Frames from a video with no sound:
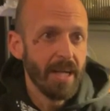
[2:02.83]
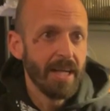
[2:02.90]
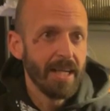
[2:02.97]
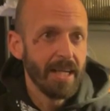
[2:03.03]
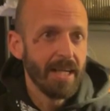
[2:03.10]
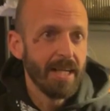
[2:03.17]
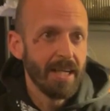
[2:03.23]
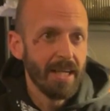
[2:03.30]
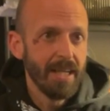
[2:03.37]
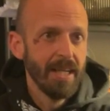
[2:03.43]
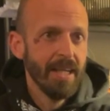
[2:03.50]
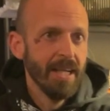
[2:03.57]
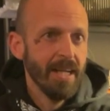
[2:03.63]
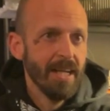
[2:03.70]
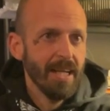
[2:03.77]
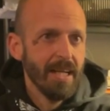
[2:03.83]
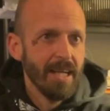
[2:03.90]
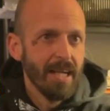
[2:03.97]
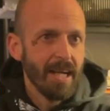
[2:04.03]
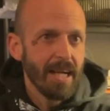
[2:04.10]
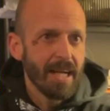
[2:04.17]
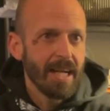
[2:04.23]
a
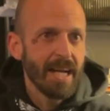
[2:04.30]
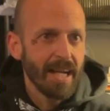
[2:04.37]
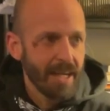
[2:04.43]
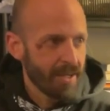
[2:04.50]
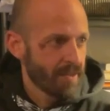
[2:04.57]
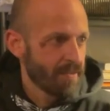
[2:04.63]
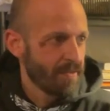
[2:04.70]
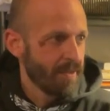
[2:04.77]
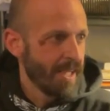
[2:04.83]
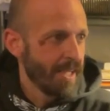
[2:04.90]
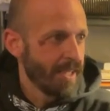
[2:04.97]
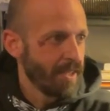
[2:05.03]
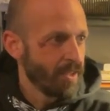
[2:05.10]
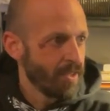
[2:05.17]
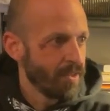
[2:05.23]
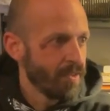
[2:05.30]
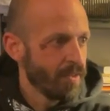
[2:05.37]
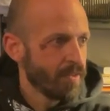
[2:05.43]
heart feeling. You know?